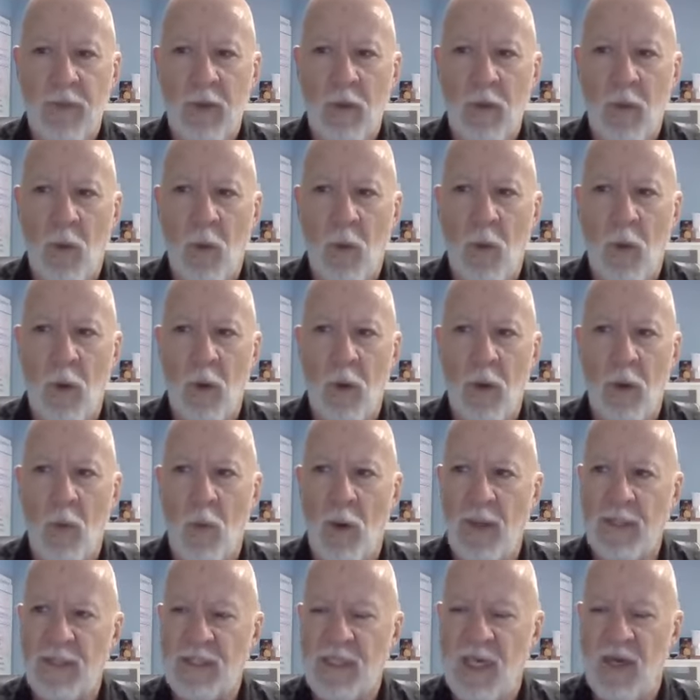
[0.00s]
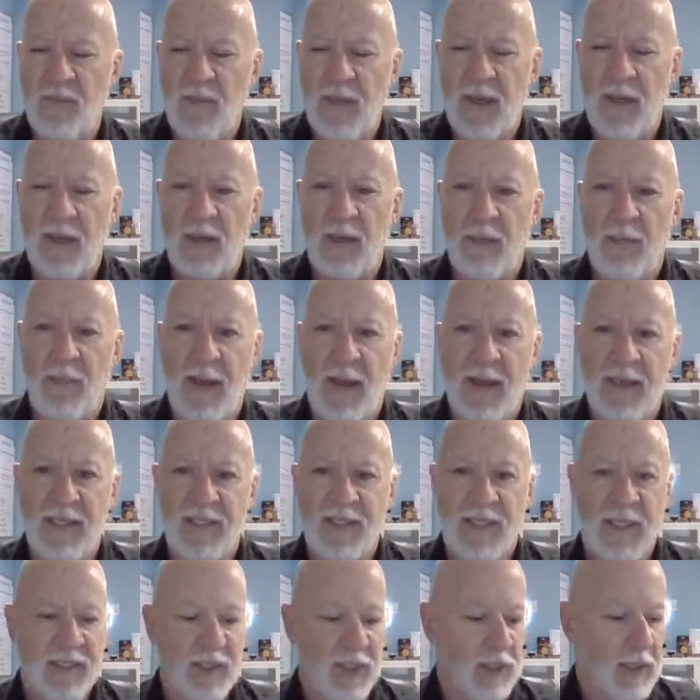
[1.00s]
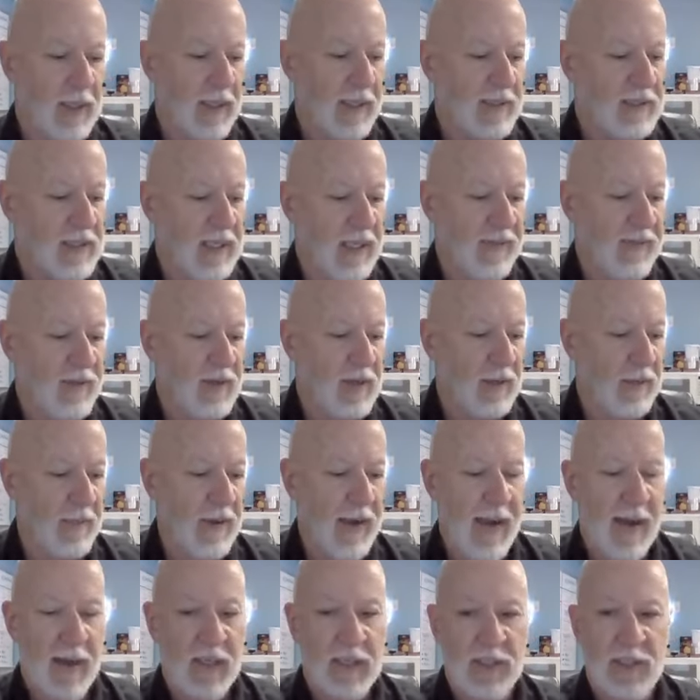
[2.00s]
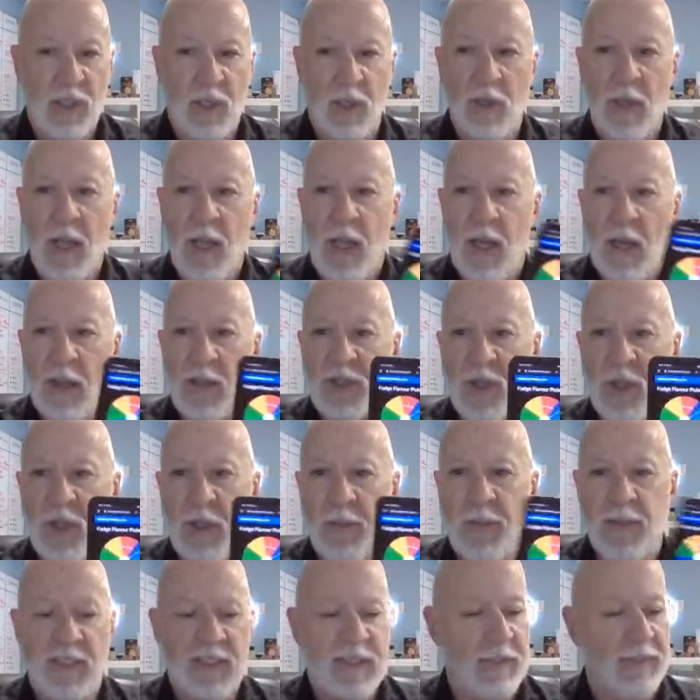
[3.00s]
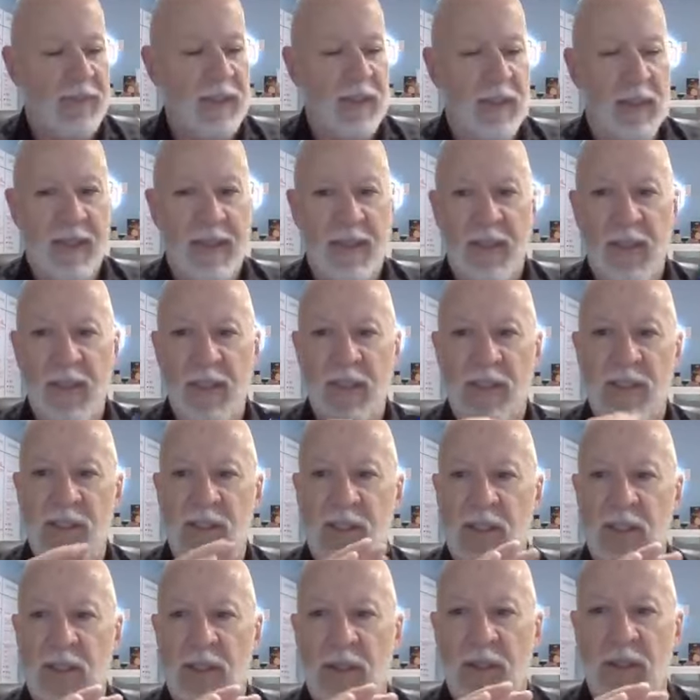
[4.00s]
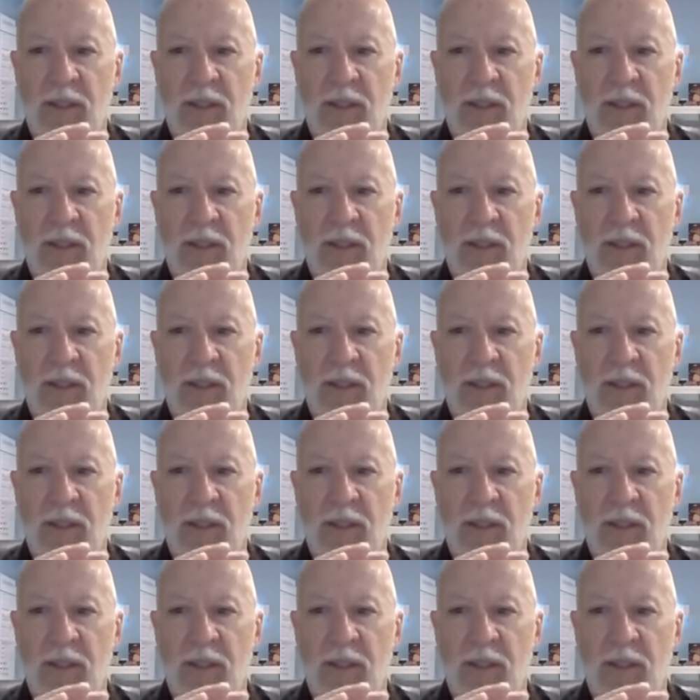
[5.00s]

or ones I've made in the past and you'd like to have come back. So it's going to be something like this.